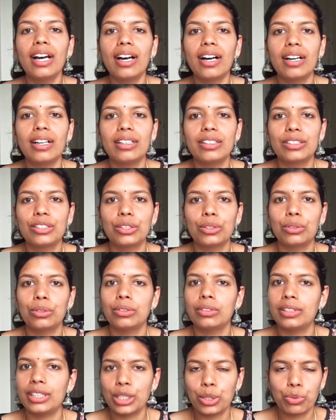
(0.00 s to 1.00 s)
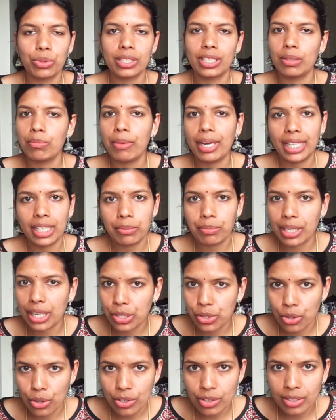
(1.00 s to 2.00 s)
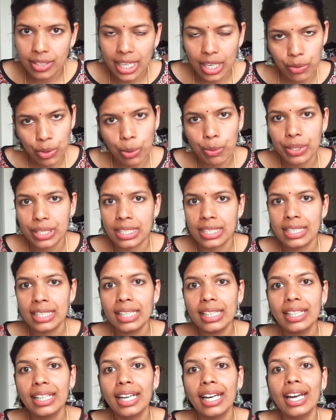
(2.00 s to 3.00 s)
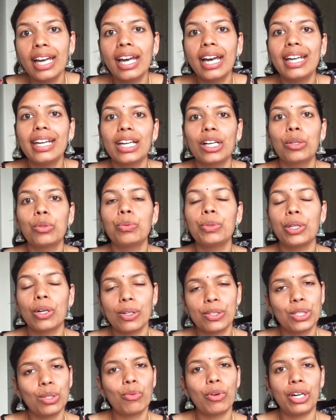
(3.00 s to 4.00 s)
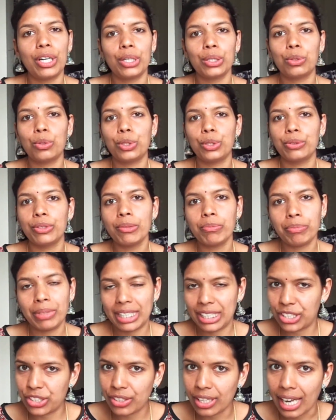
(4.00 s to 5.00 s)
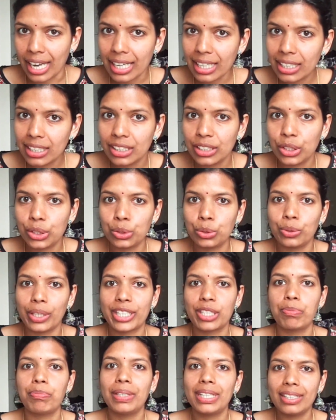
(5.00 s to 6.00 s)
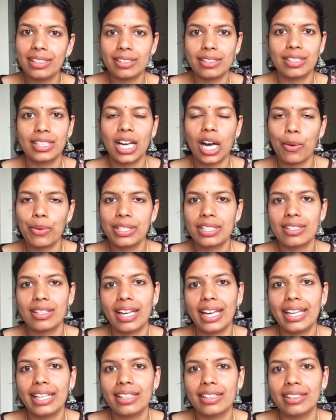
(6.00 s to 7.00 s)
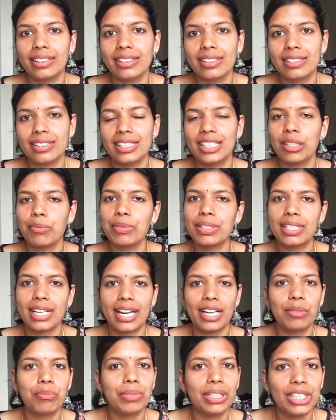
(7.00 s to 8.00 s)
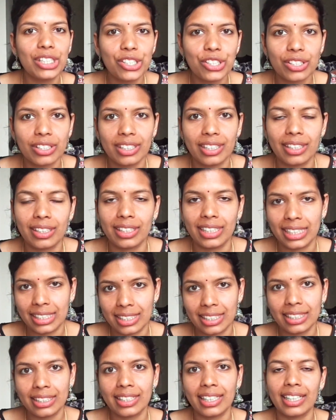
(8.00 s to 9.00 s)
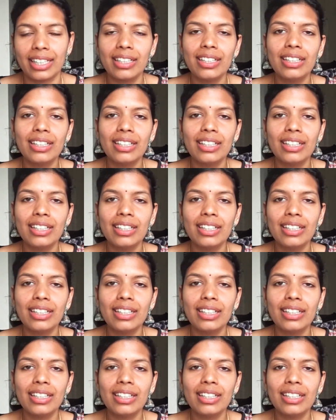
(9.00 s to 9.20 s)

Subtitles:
So this was the medium restaurants that we visited. Now we also wanted to go to a beach shack to experience how it's like sitting beside a beach eating there.